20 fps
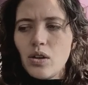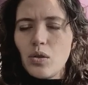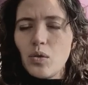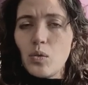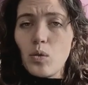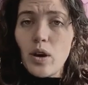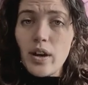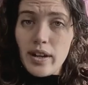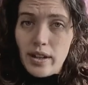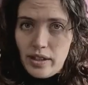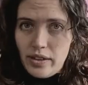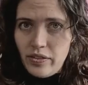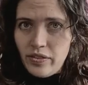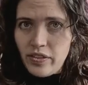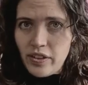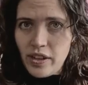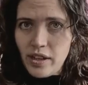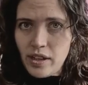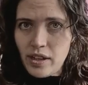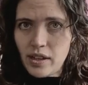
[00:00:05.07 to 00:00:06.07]
What
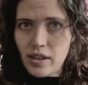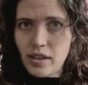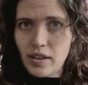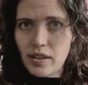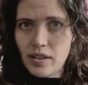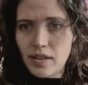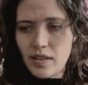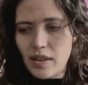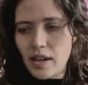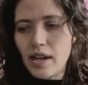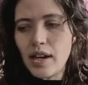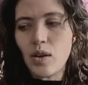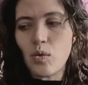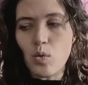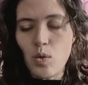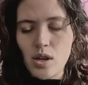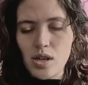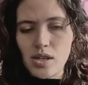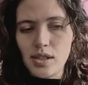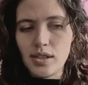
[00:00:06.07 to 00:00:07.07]
if there
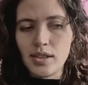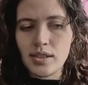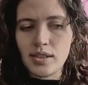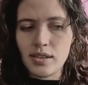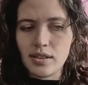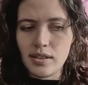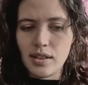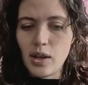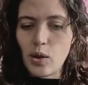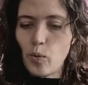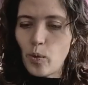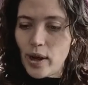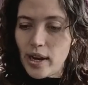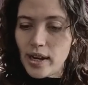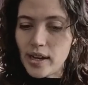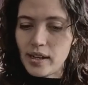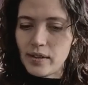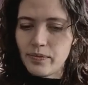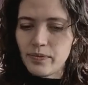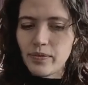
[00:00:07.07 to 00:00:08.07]
was a
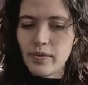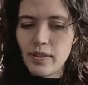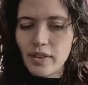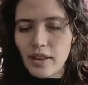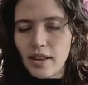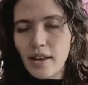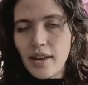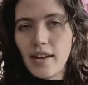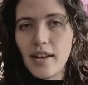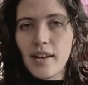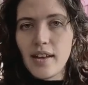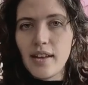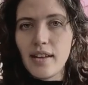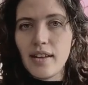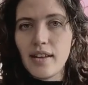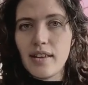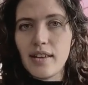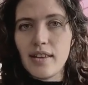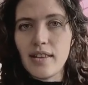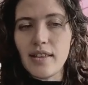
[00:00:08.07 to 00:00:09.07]
way
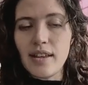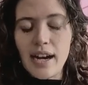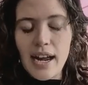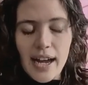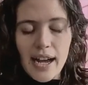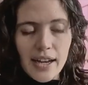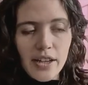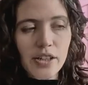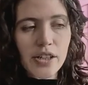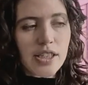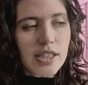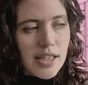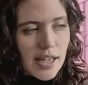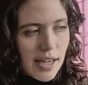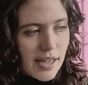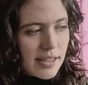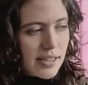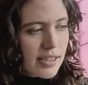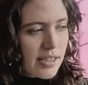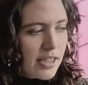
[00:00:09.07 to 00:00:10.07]
that I could
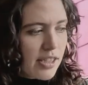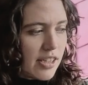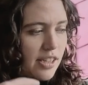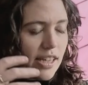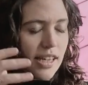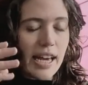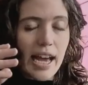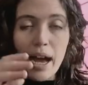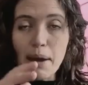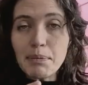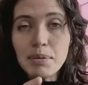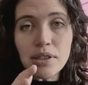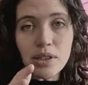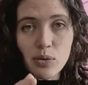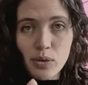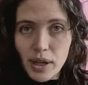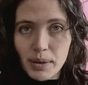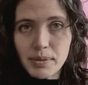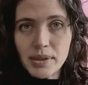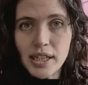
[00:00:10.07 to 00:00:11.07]
test the apps
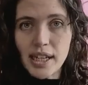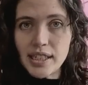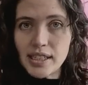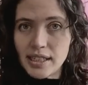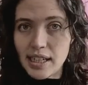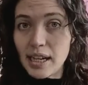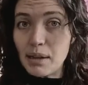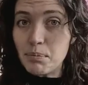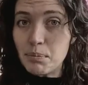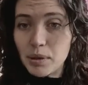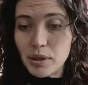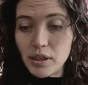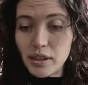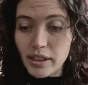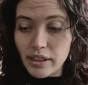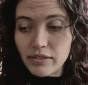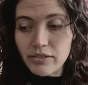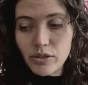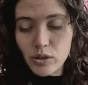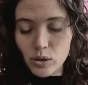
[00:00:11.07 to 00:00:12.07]
and websites that I'm
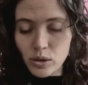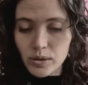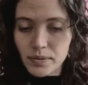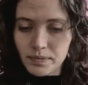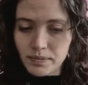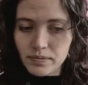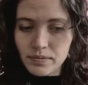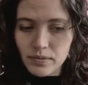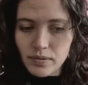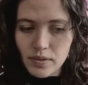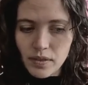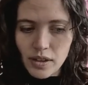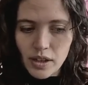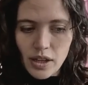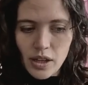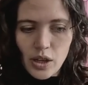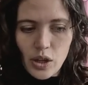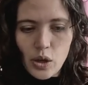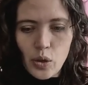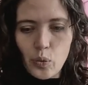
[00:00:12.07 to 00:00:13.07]
building for
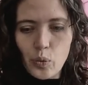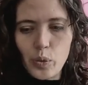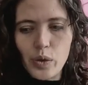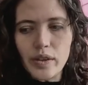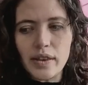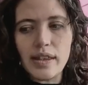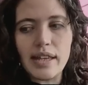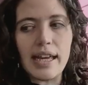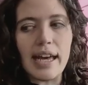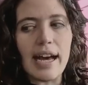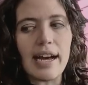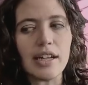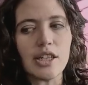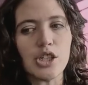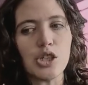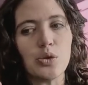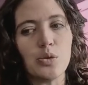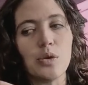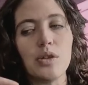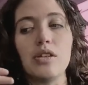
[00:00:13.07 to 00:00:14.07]
with the
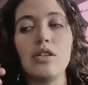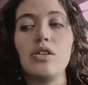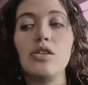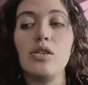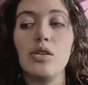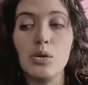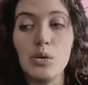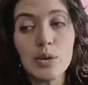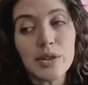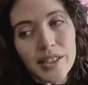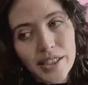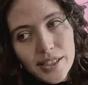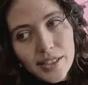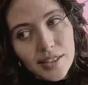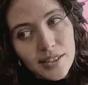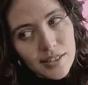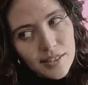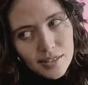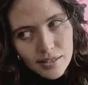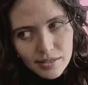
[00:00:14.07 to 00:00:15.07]
actual
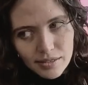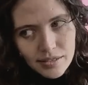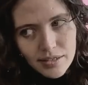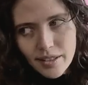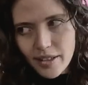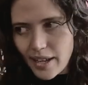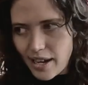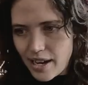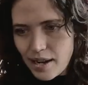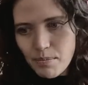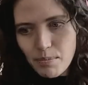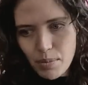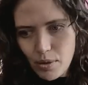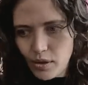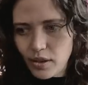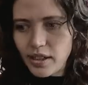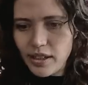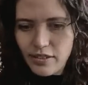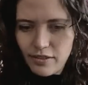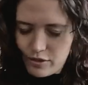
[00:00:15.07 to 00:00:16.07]
users that I'm
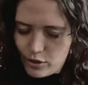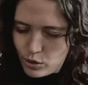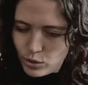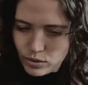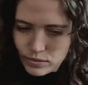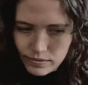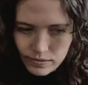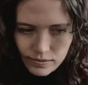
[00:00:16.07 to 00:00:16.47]
building for?